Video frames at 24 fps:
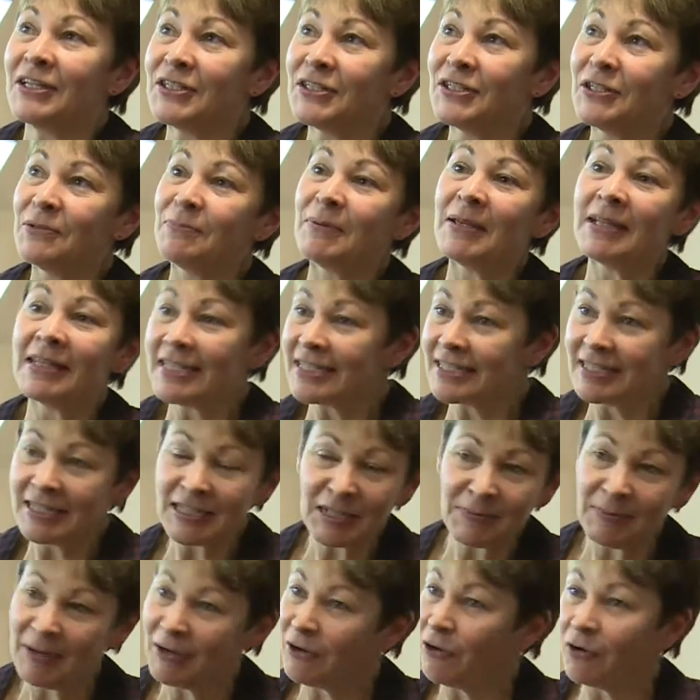be listening to
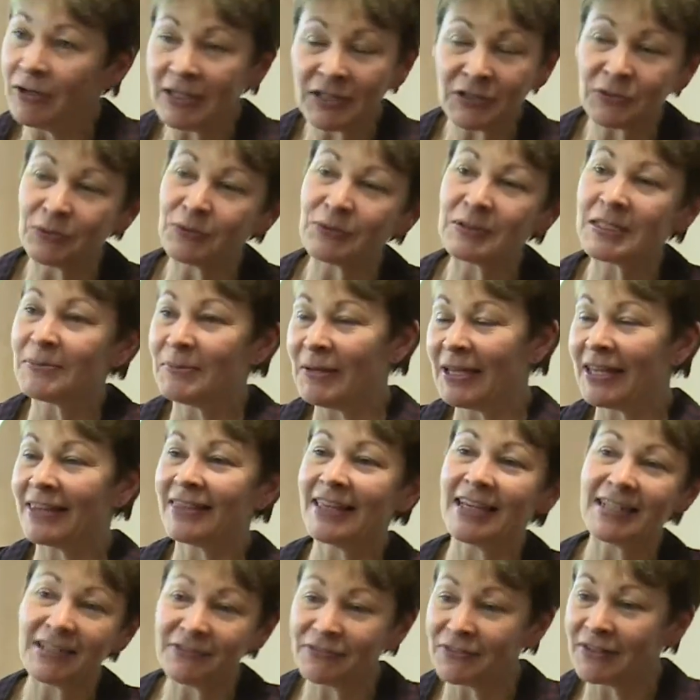my colleagues all speaking
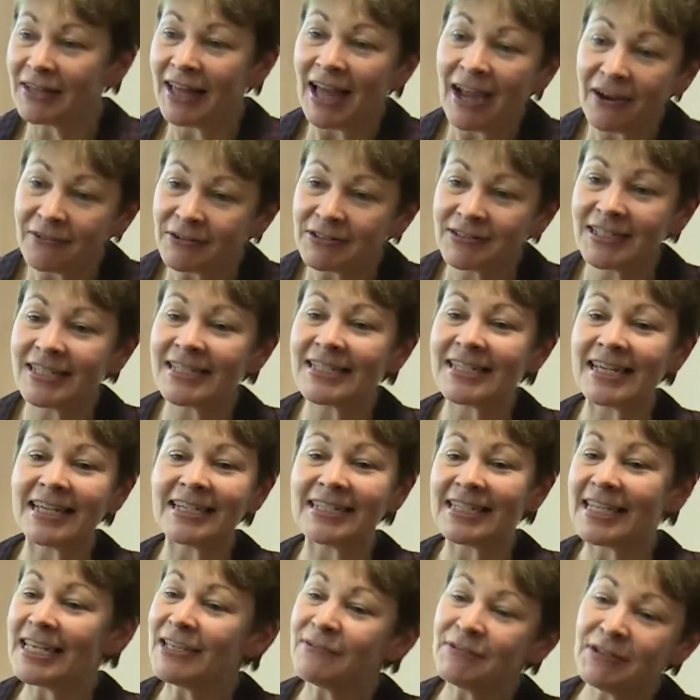their different languages, and
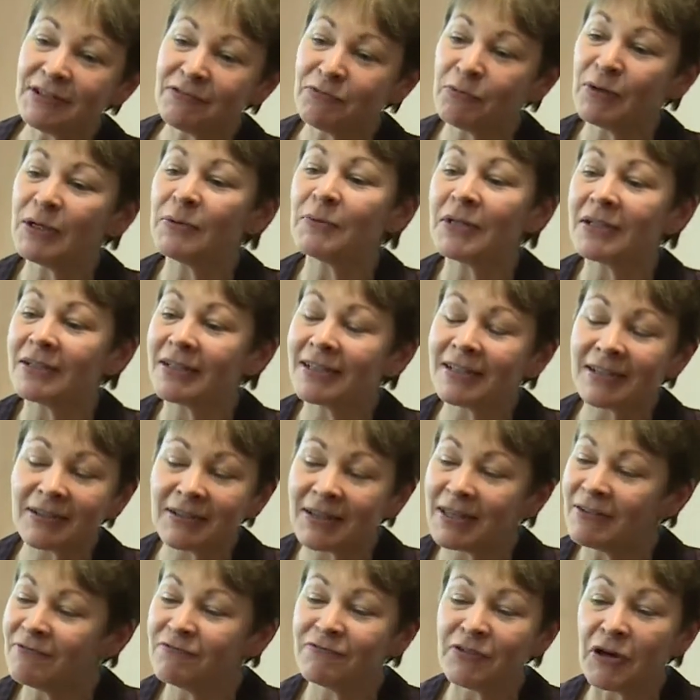even if we were
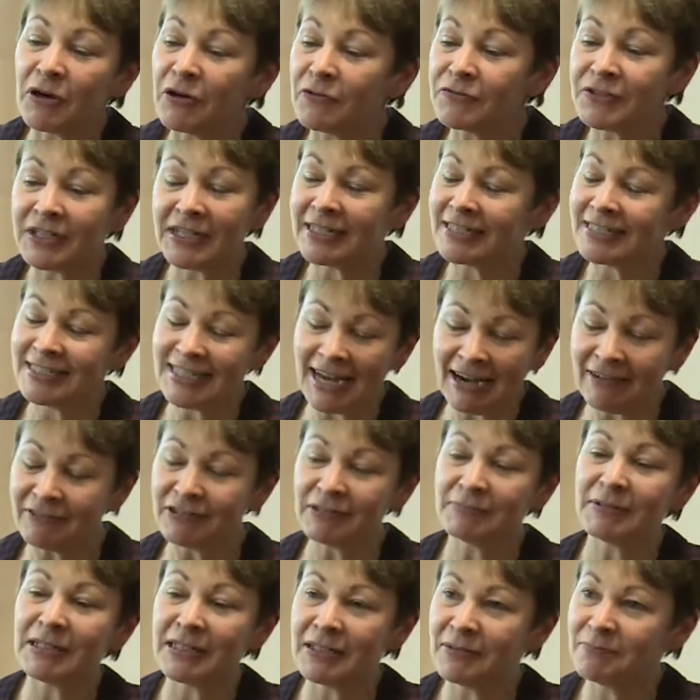involved in
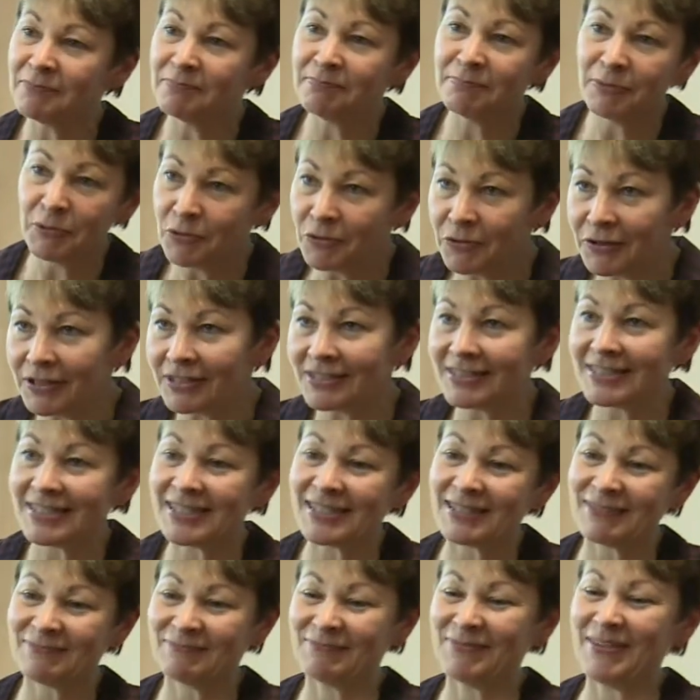terribly
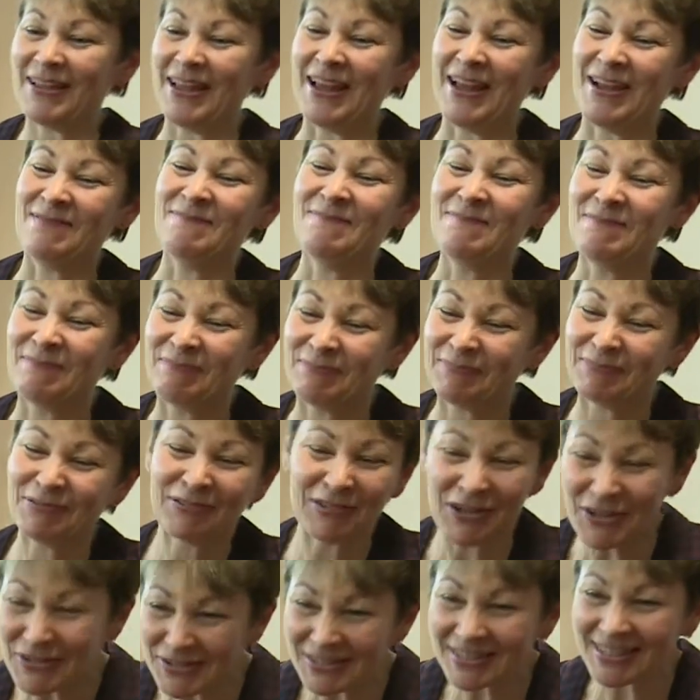laborious
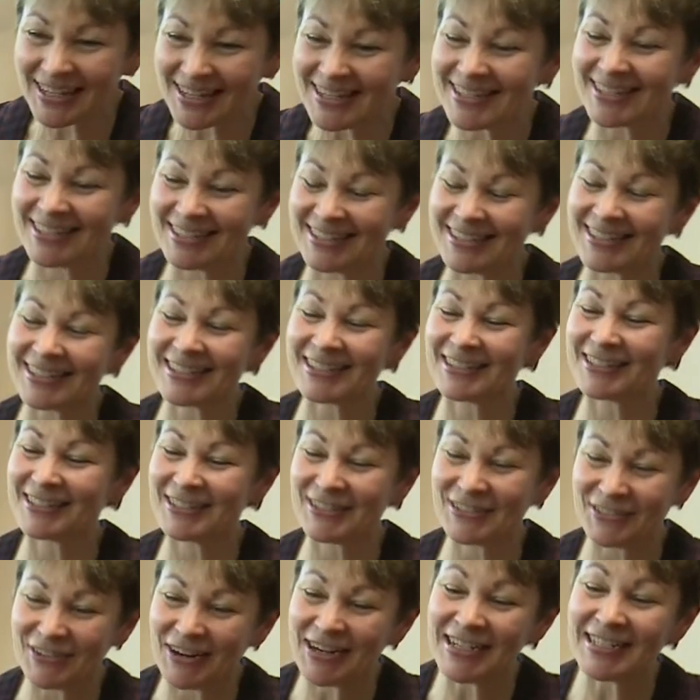processes to
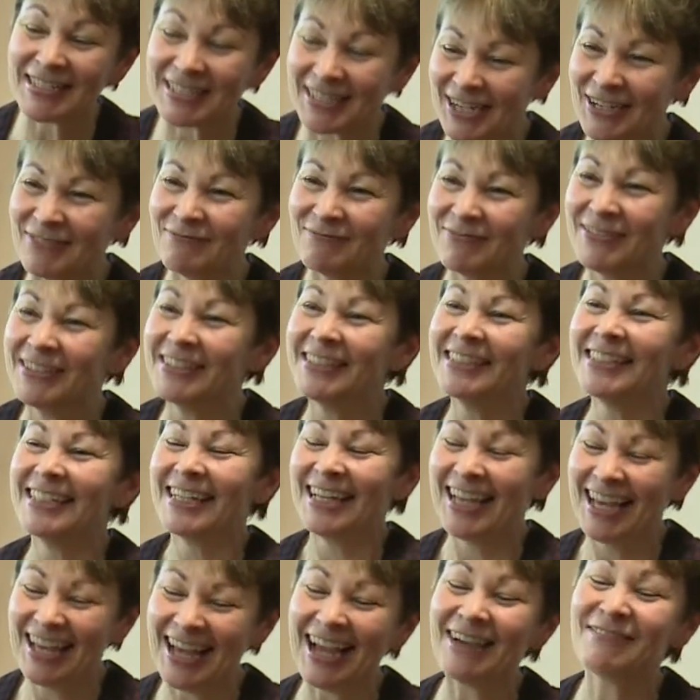try to come,
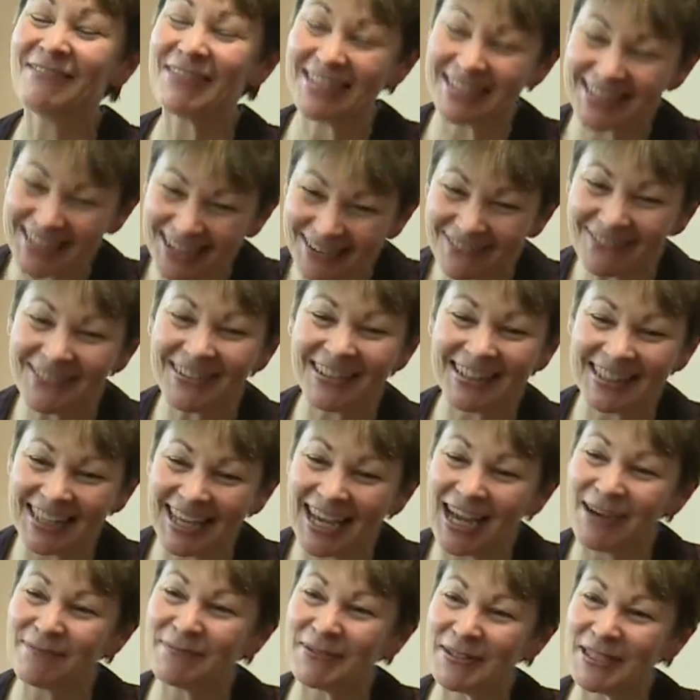which definitely
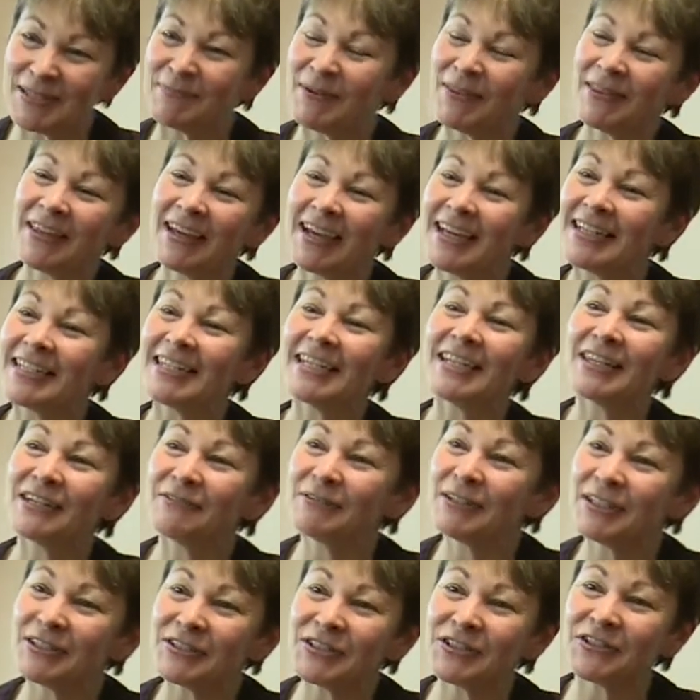happens, but the idea that we
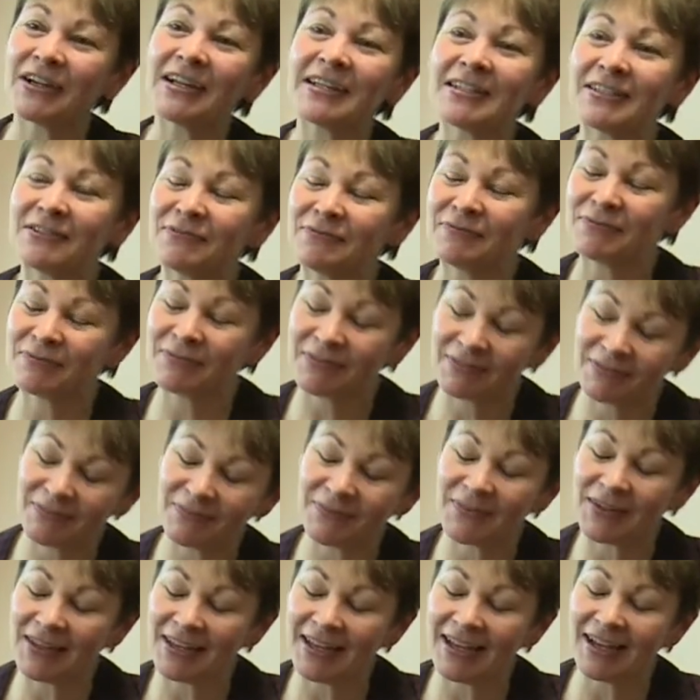are trying to,
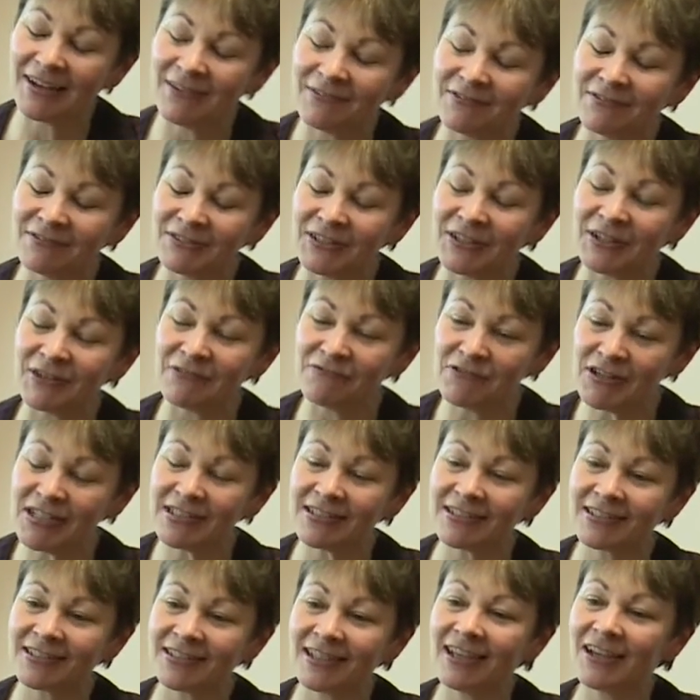you know,
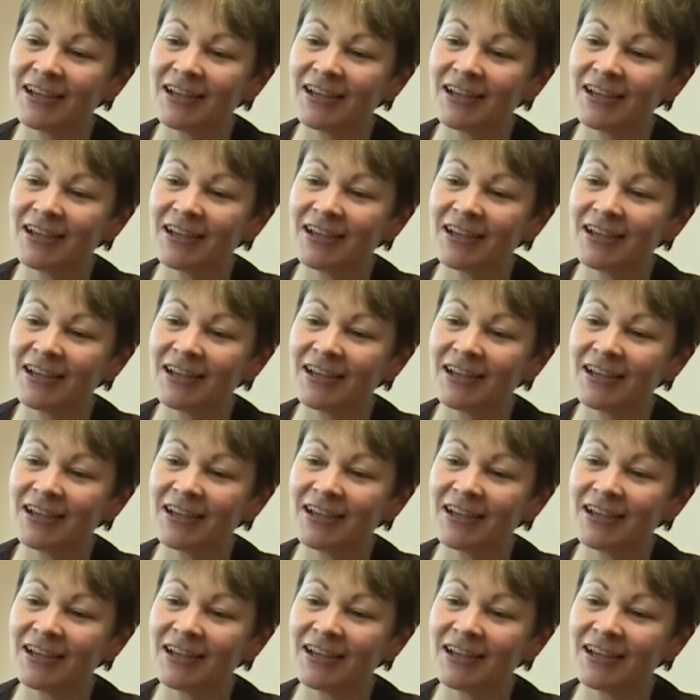reach